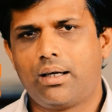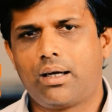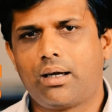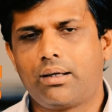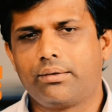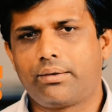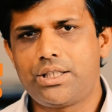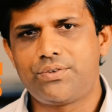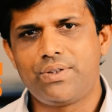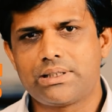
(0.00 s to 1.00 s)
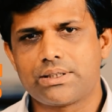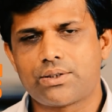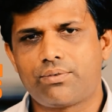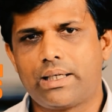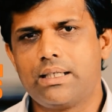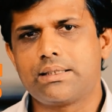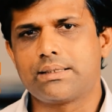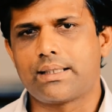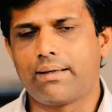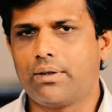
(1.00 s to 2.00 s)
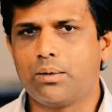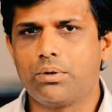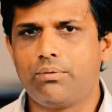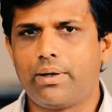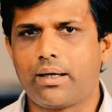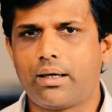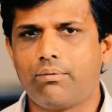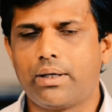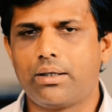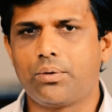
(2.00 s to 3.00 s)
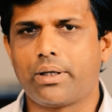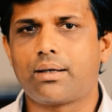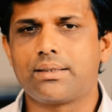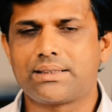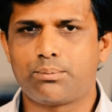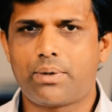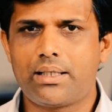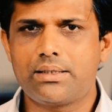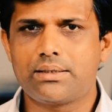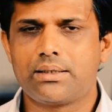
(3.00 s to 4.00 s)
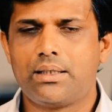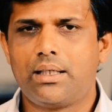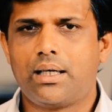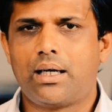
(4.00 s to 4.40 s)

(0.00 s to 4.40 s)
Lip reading: the rich features of analysis are available, wherein you can customize